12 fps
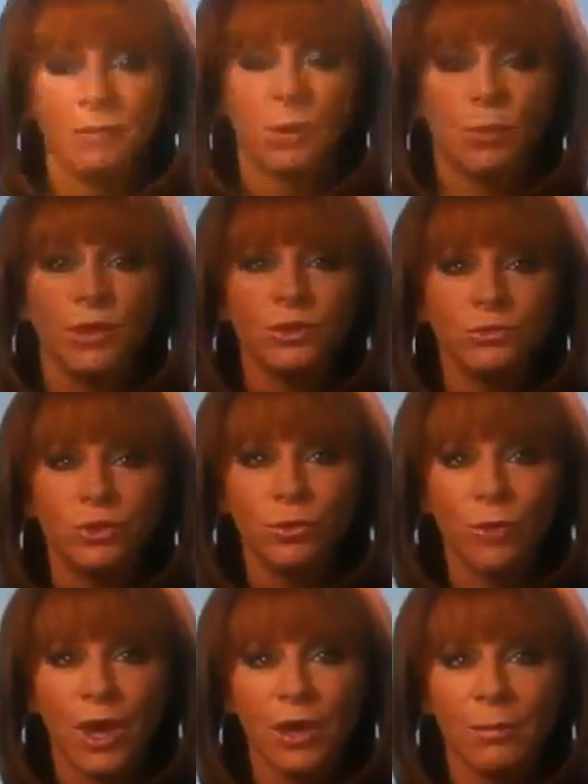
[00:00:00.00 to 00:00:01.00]
But when you
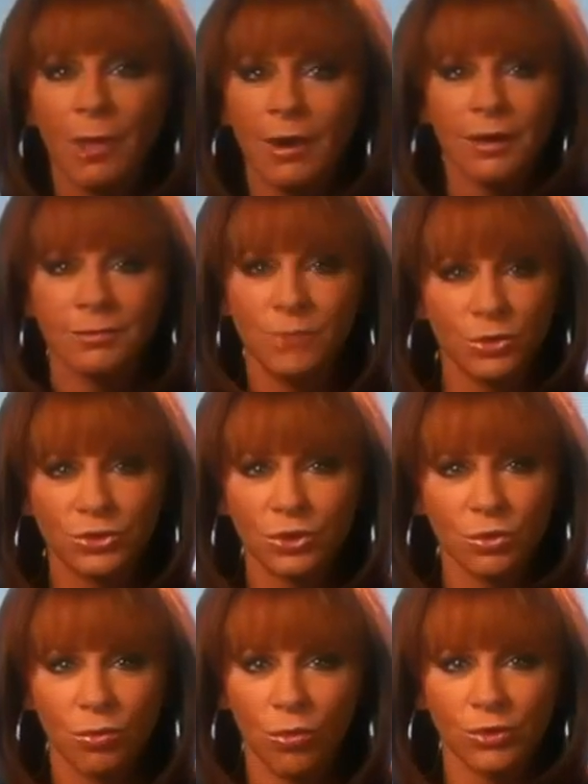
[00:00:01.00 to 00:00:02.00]
do an American
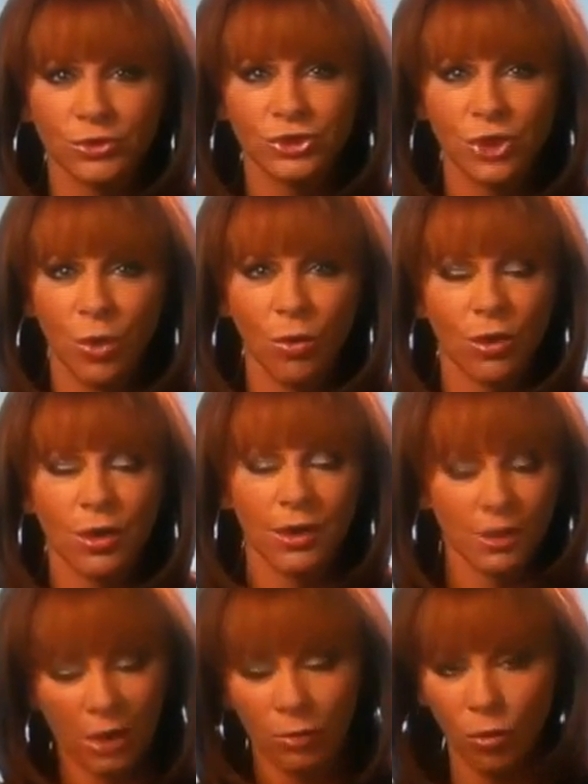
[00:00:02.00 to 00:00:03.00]
Music Awards show or
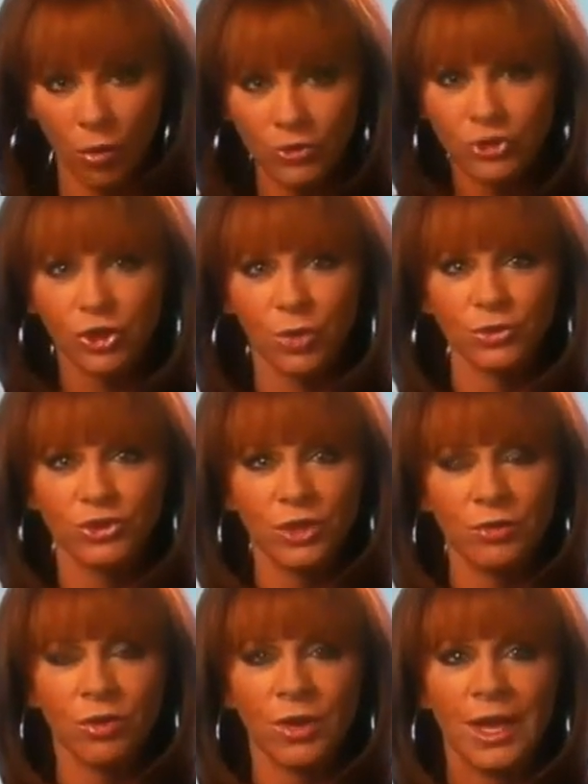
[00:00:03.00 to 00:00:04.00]
an award show in
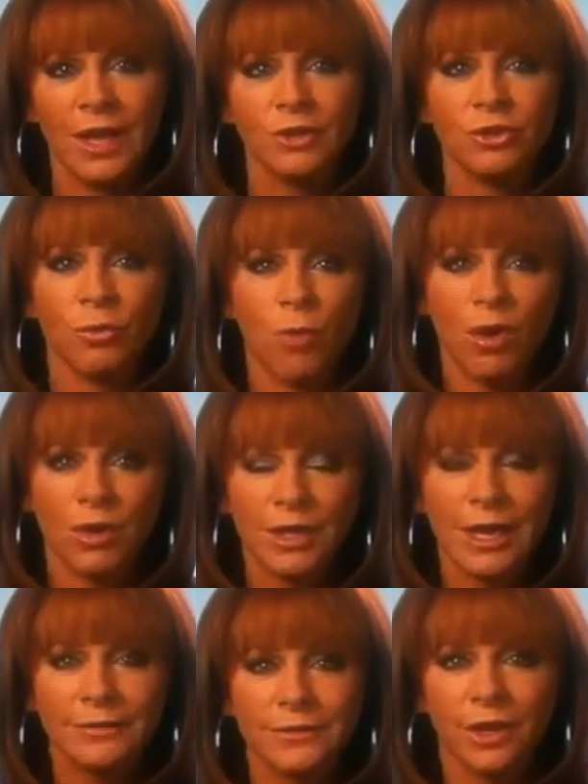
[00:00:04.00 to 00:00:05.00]
general, you're
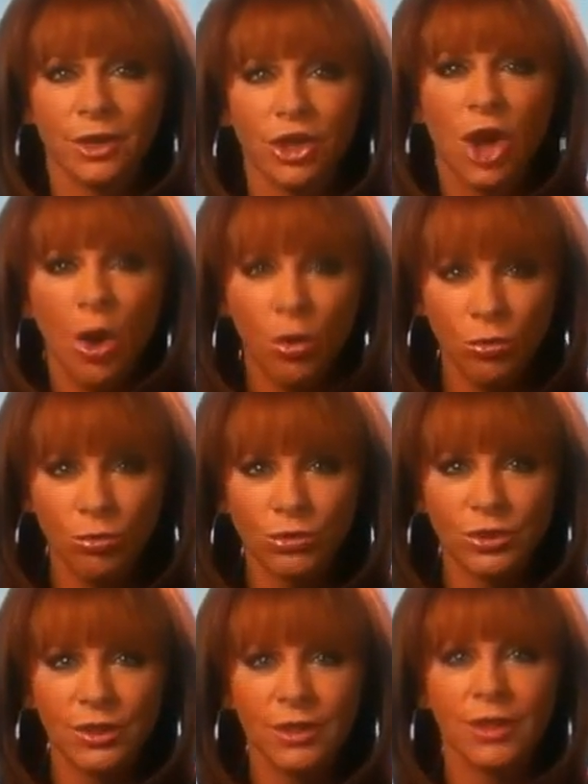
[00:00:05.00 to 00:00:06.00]
walking out there
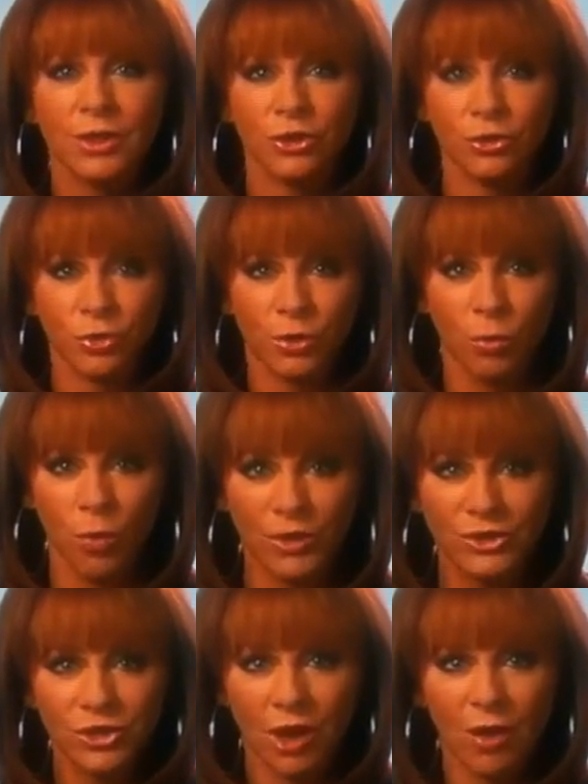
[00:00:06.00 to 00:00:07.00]
cold. You're doing
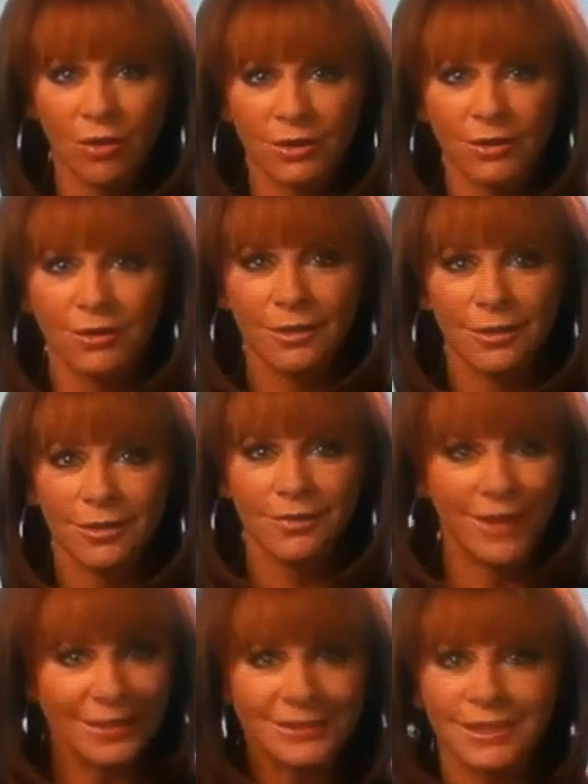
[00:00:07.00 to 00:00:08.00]
one song.
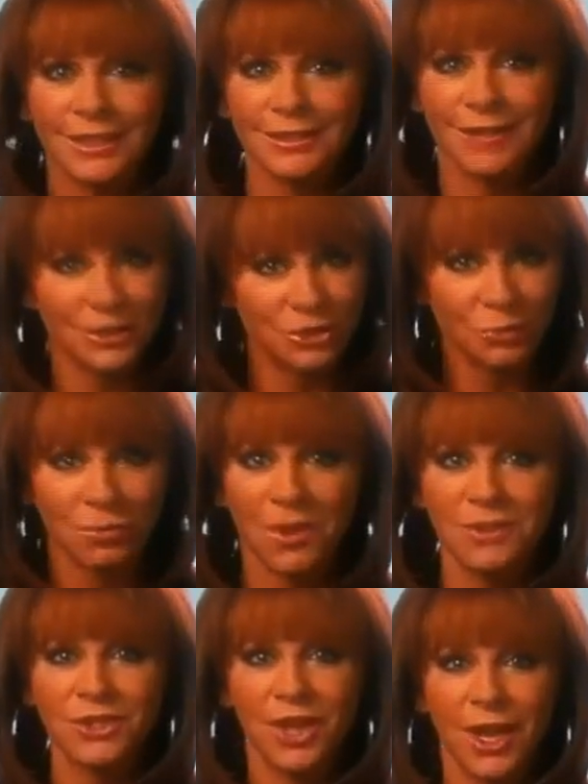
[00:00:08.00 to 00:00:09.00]
That's it. That's your
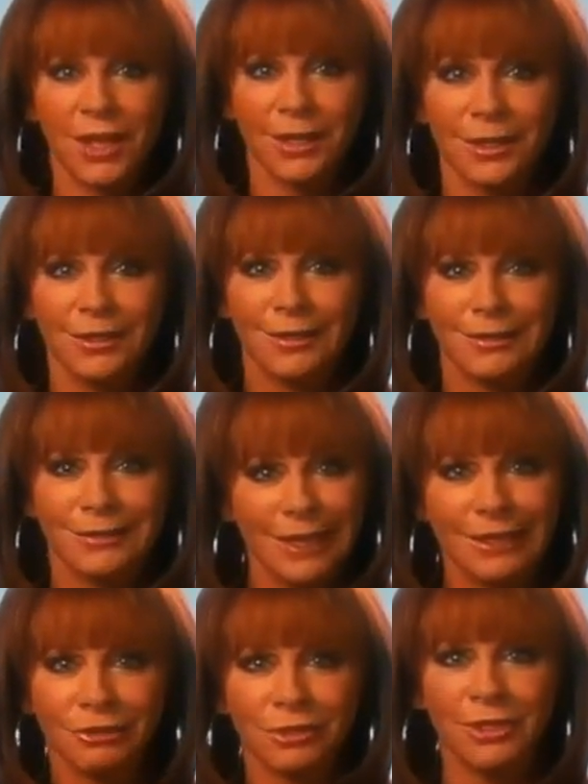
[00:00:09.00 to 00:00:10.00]
one take.
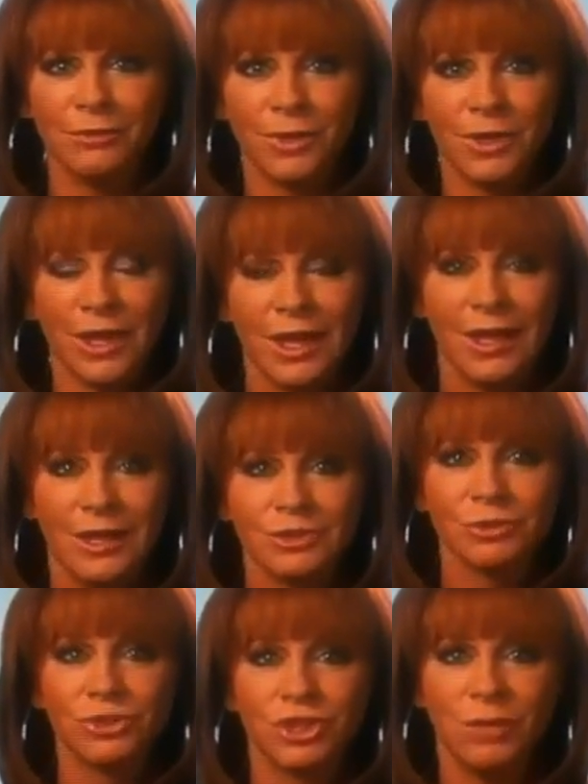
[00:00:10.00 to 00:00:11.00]
Take it or leave it.
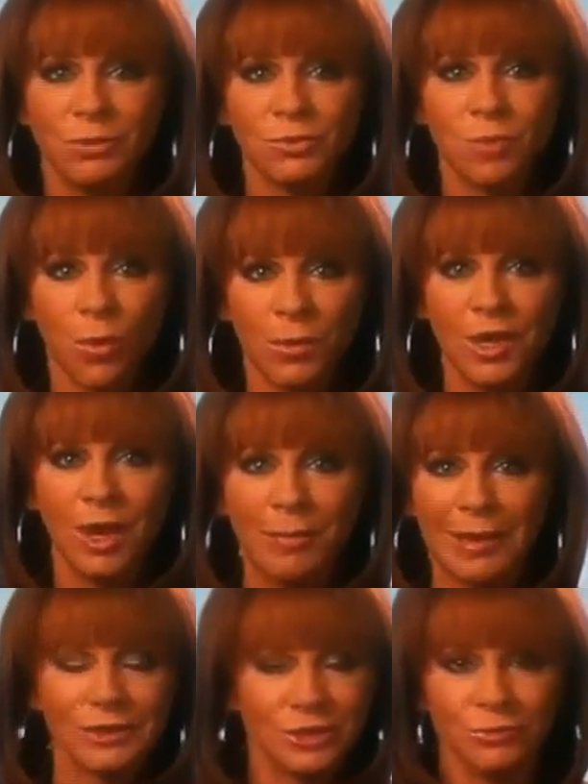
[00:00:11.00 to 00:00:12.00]
So she was warming
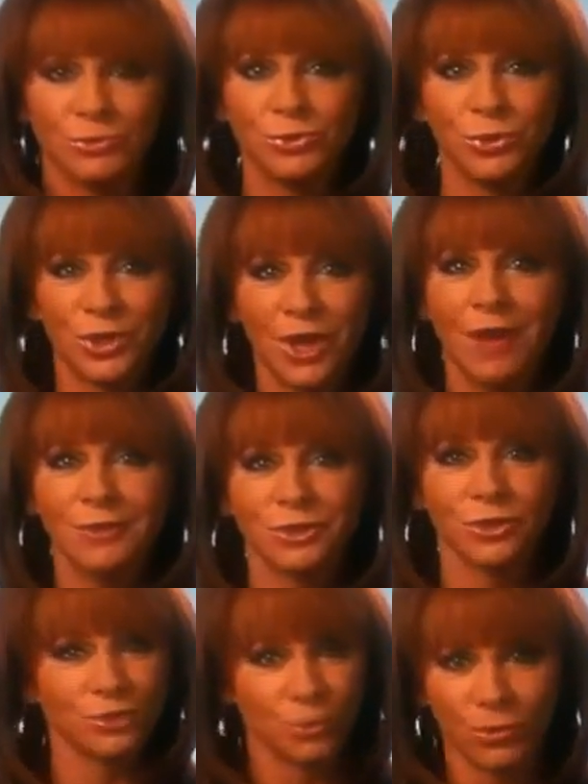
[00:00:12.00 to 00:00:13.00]
up like she was doing a
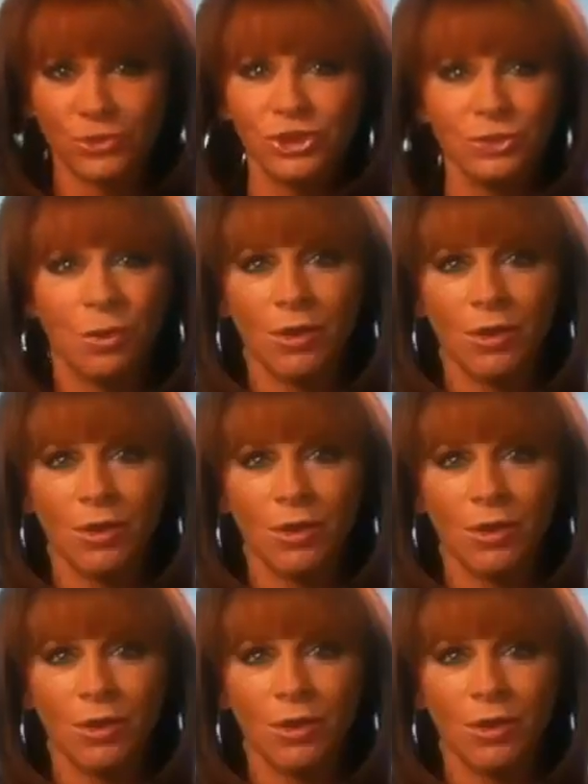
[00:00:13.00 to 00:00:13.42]
concert. So when she